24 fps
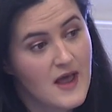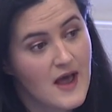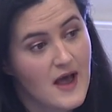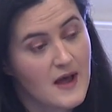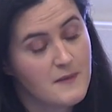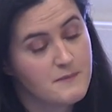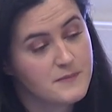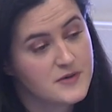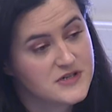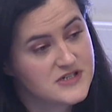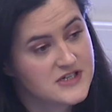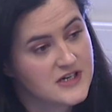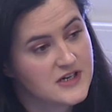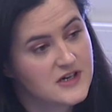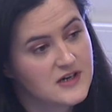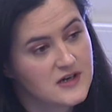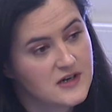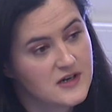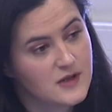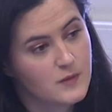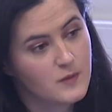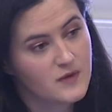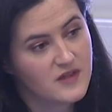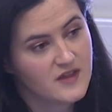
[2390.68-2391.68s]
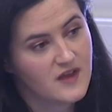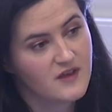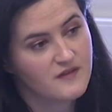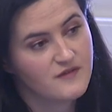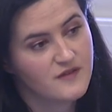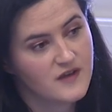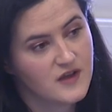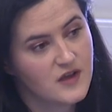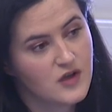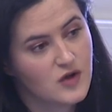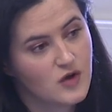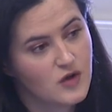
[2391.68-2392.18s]
and particularly with
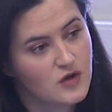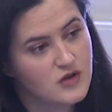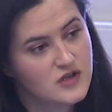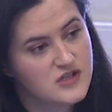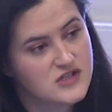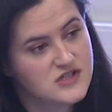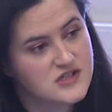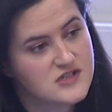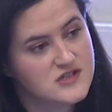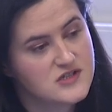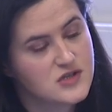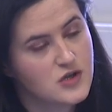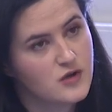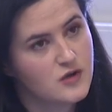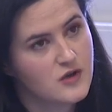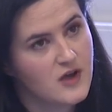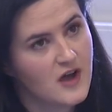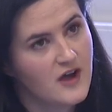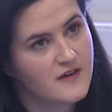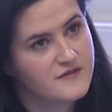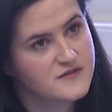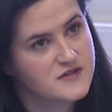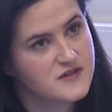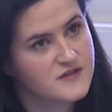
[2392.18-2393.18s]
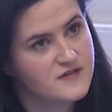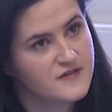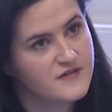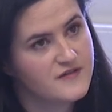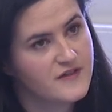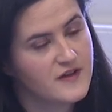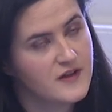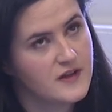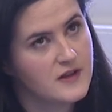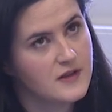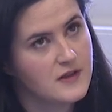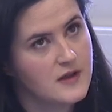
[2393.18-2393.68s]
FE colleges who have to
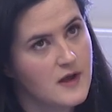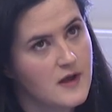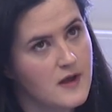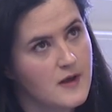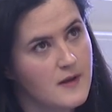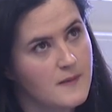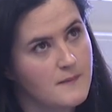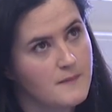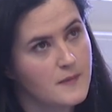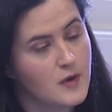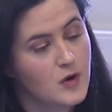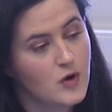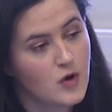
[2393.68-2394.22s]
fill um,